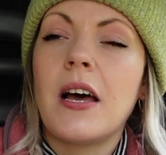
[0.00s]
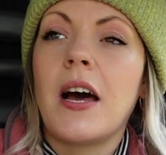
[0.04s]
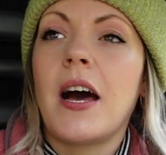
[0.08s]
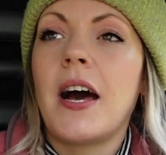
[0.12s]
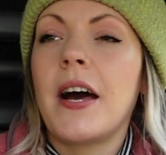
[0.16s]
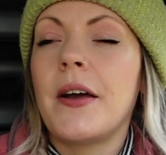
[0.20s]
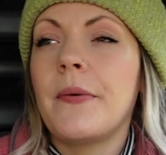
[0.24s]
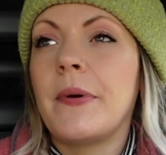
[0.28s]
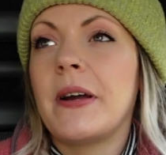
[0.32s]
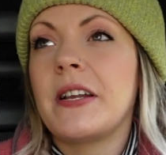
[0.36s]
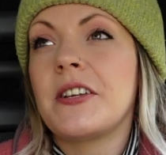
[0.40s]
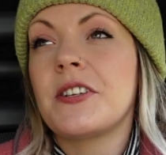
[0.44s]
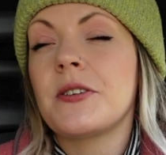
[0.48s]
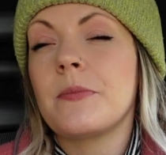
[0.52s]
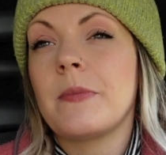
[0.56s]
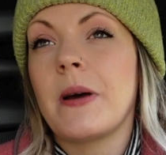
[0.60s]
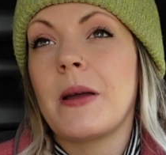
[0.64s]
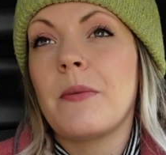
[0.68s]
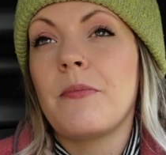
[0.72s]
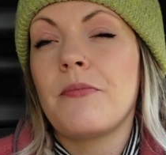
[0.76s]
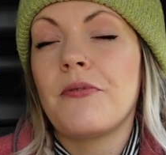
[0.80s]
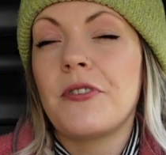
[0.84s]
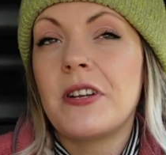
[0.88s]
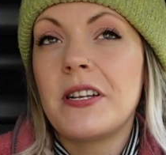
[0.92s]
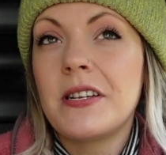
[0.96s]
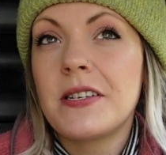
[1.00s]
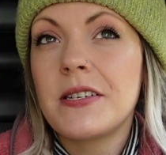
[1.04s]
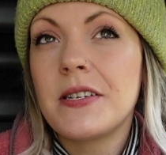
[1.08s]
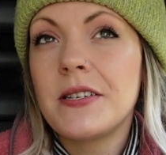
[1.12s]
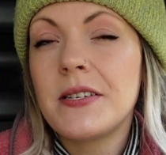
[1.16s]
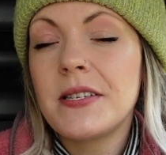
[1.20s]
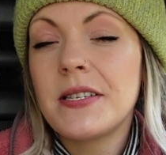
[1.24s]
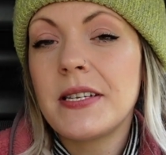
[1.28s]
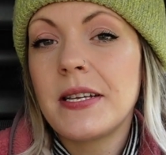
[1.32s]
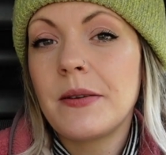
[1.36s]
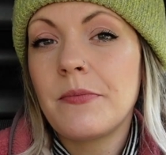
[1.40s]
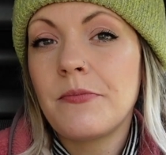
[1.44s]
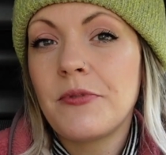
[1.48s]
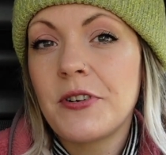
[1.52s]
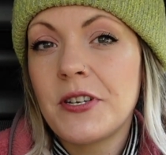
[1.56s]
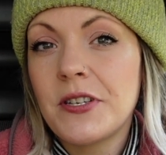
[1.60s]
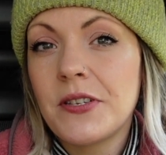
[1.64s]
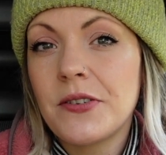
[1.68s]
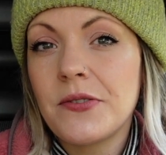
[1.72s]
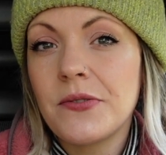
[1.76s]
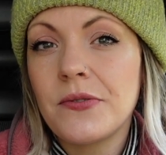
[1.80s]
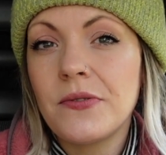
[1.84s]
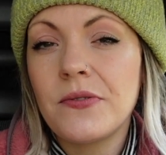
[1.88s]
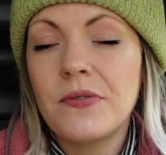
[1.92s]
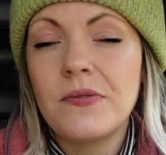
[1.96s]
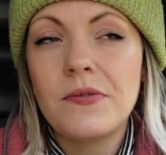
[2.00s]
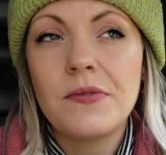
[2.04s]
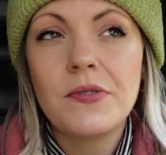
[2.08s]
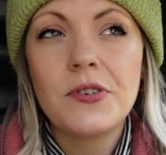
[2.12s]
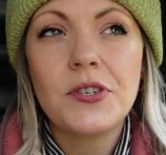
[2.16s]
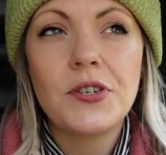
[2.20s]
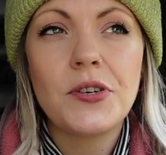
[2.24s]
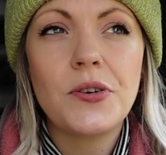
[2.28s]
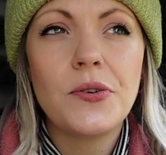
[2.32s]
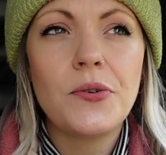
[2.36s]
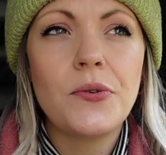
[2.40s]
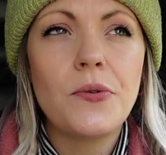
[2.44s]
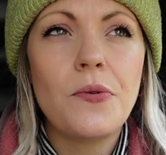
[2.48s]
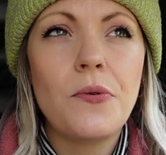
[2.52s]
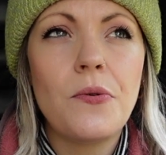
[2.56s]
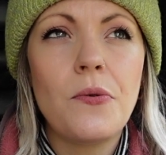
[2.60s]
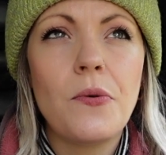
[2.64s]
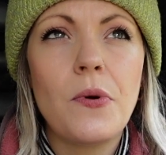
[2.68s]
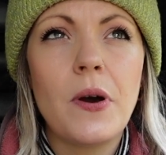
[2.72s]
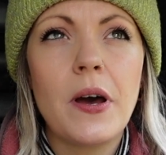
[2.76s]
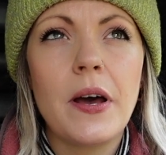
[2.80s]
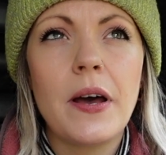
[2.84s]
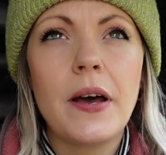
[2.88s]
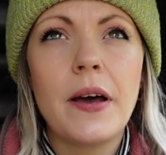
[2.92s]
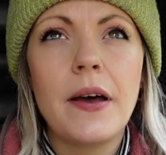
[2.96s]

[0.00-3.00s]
I went to my printers in Bristol to